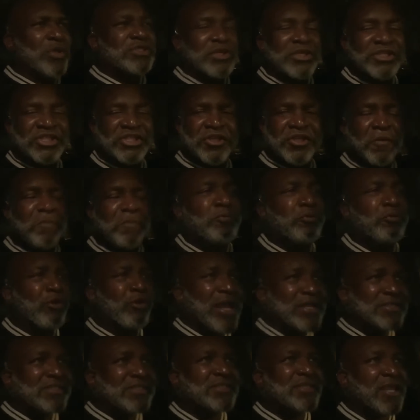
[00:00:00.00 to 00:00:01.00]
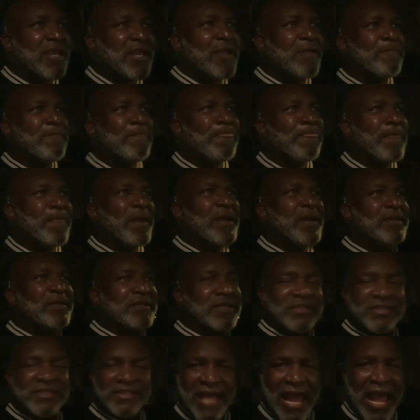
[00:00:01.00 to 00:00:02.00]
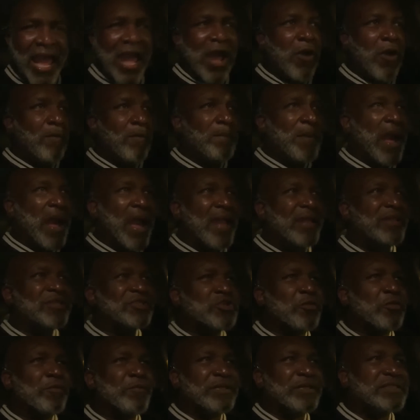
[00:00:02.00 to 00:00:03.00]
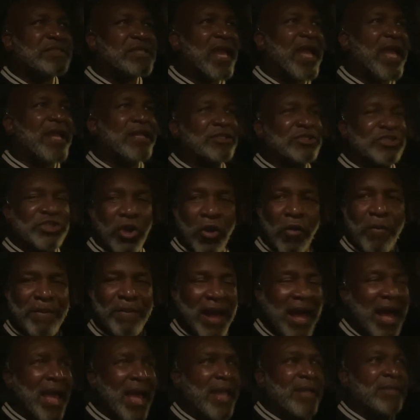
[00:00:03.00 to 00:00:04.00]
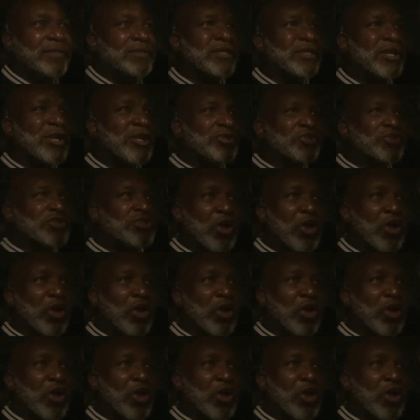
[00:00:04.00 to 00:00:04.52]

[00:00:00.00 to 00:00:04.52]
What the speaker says: suppressing the soundbite to protect Joe Biden